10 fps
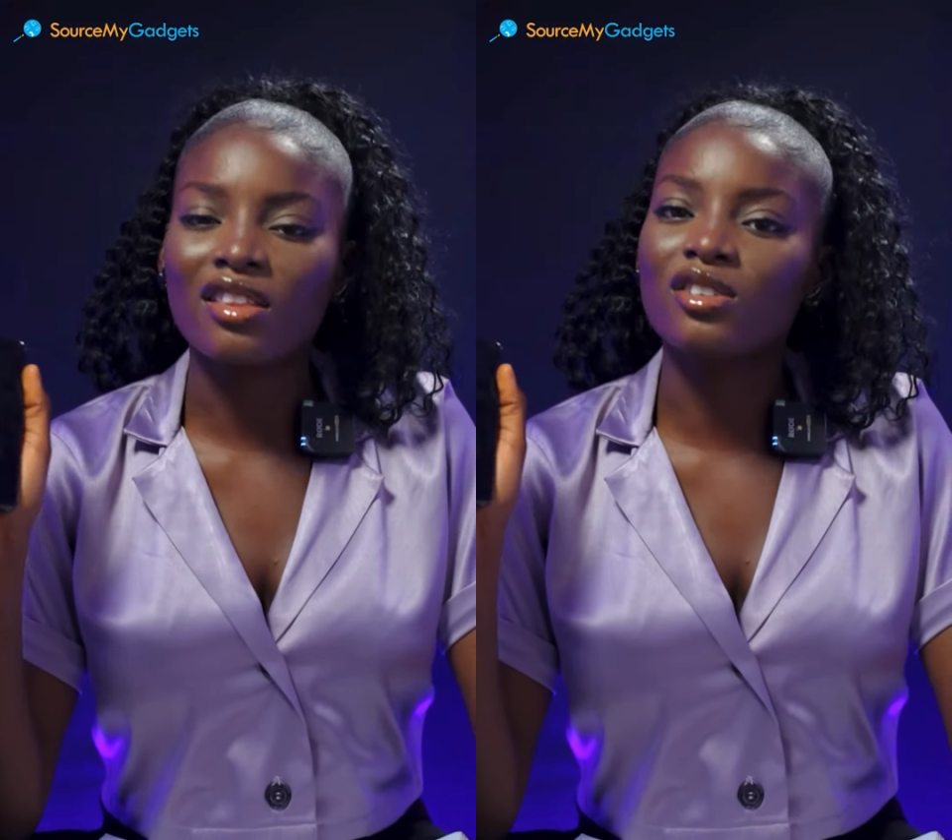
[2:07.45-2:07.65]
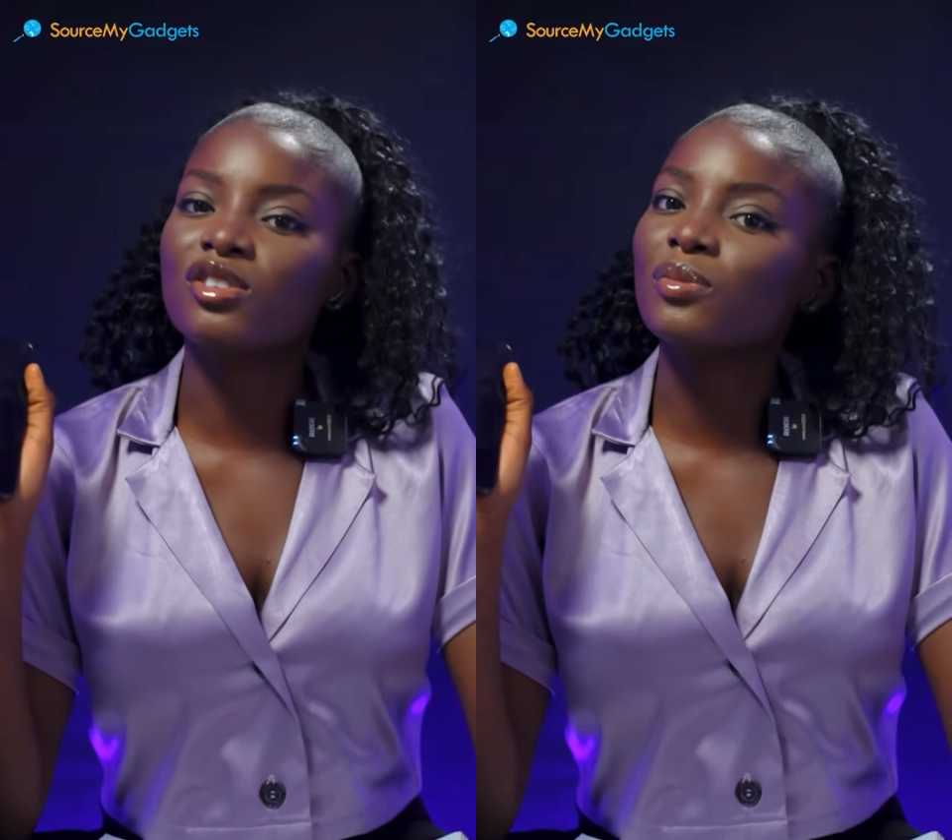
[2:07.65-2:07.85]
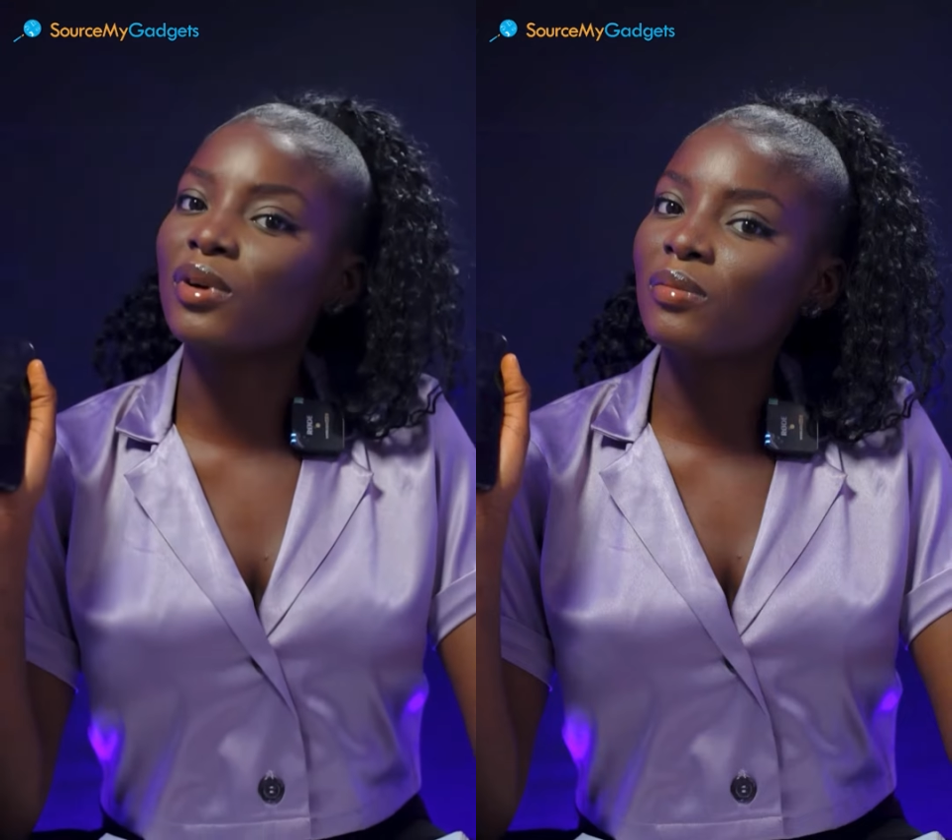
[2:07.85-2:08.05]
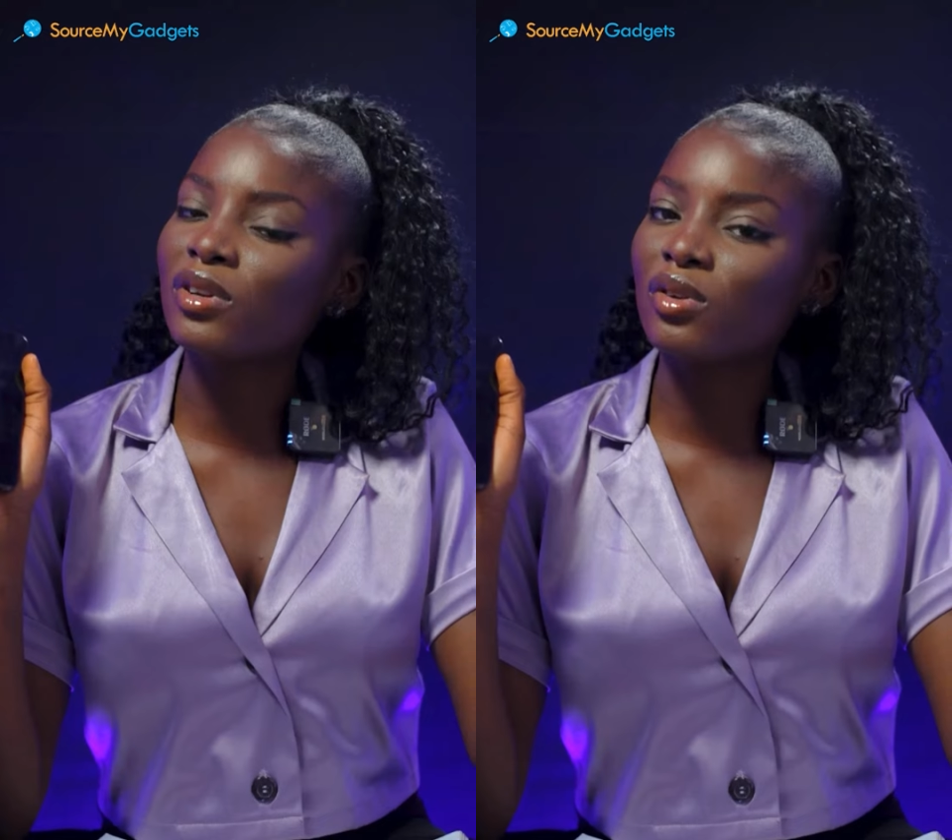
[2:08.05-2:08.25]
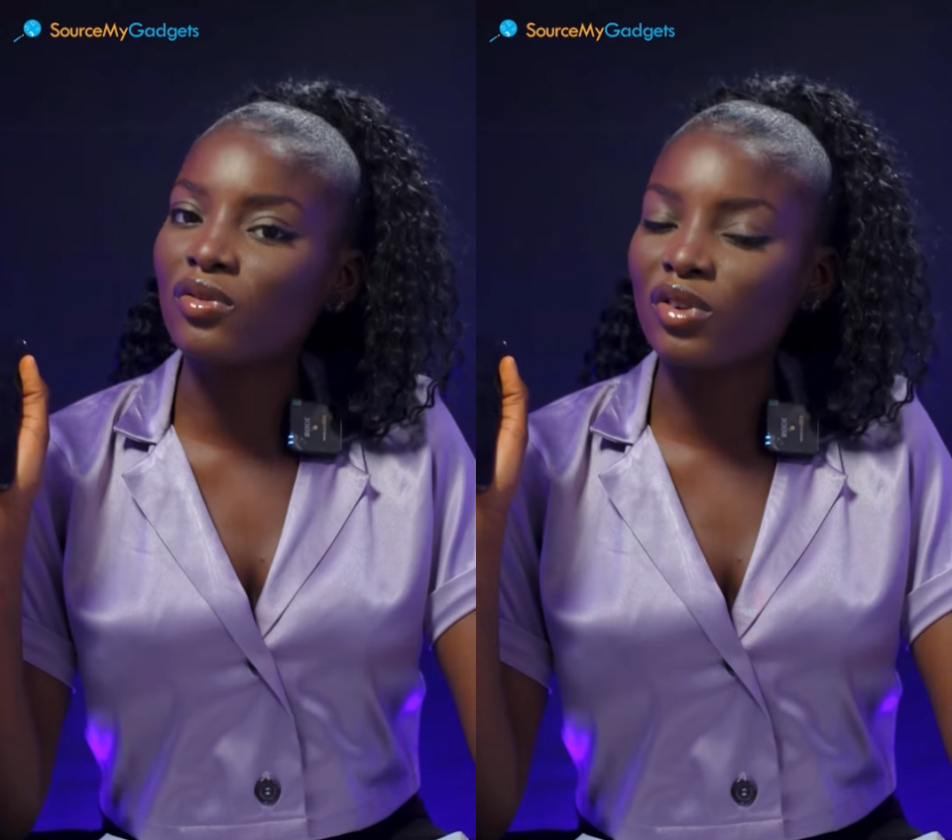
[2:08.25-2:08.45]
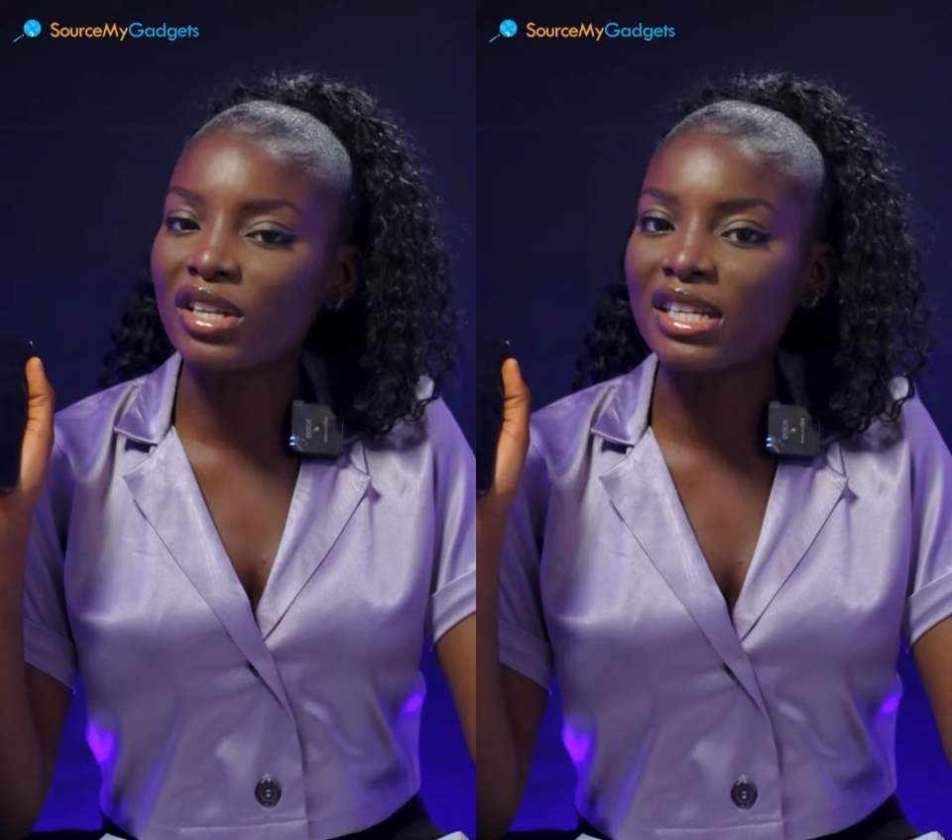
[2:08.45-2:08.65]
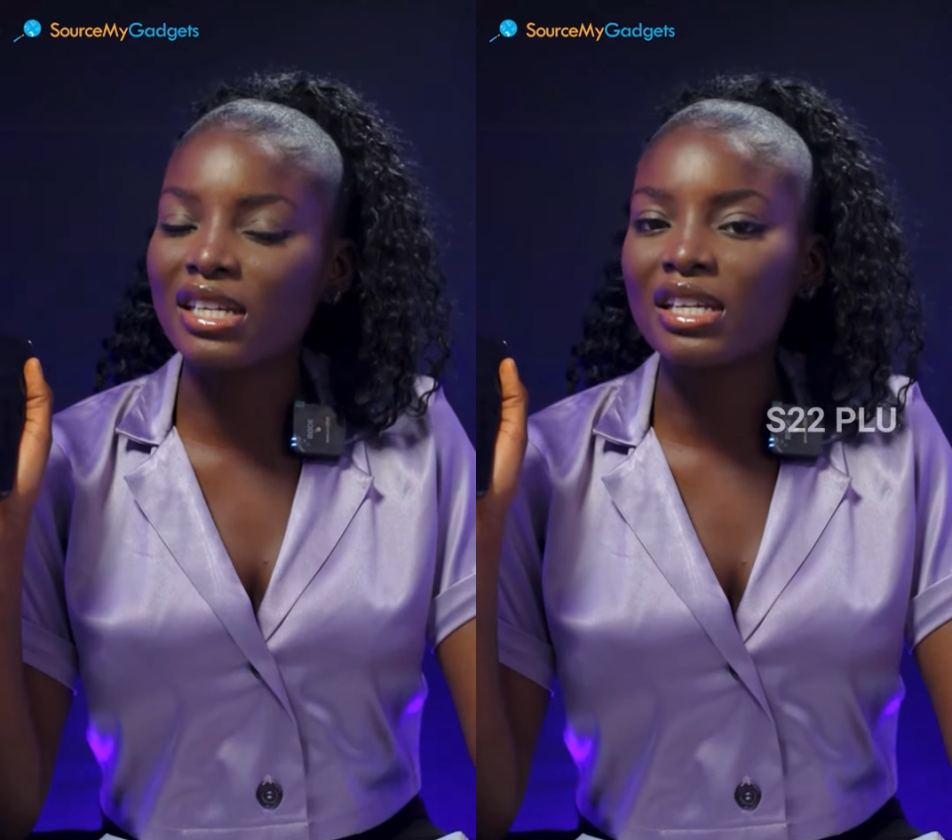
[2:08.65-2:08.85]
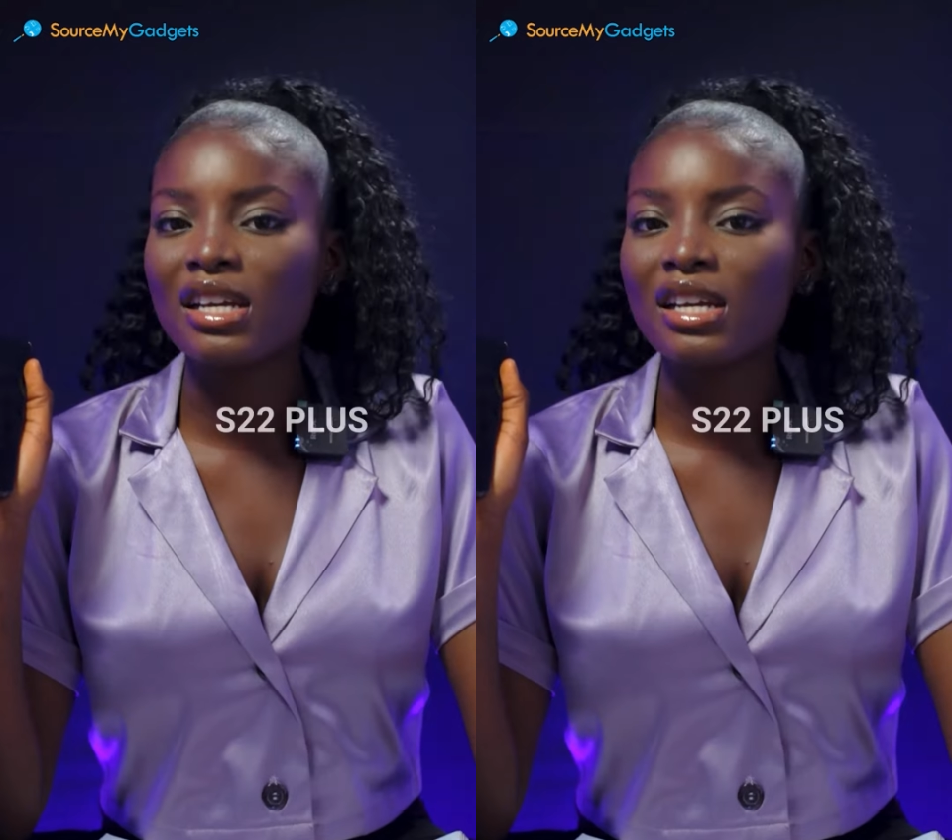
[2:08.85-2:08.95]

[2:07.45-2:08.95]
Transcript: then you should probably go for the